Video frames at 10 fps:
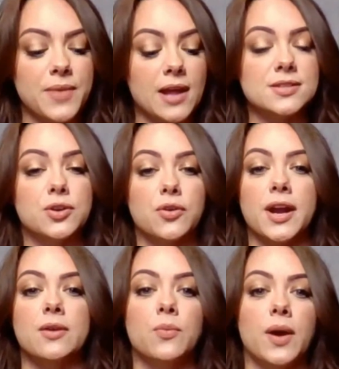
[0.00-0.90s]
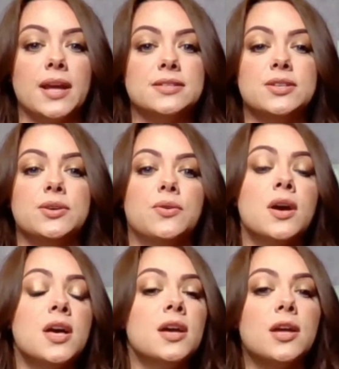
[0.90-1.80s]
That's a great way to
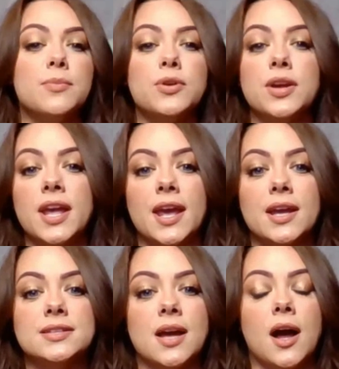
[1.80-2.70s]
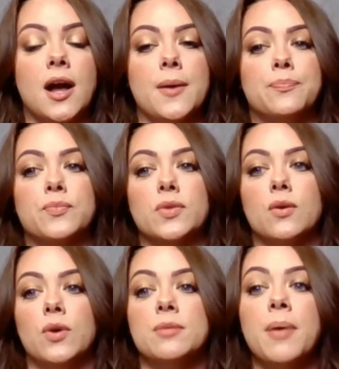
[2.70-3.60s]
communicate um,
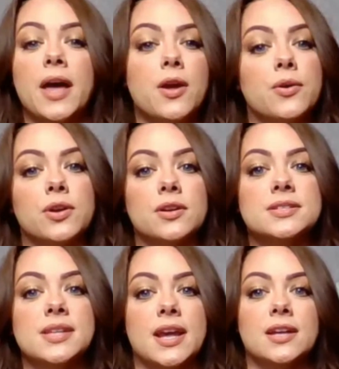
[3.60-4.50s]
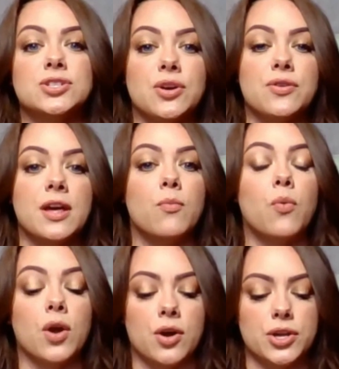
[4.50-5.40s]
with pet owners and show them
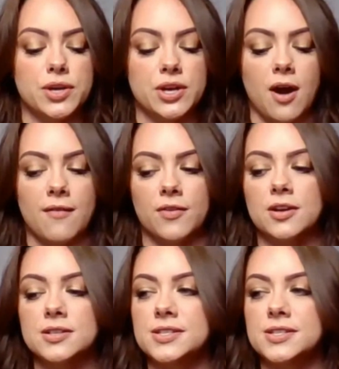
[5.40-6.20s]
what all you can offer.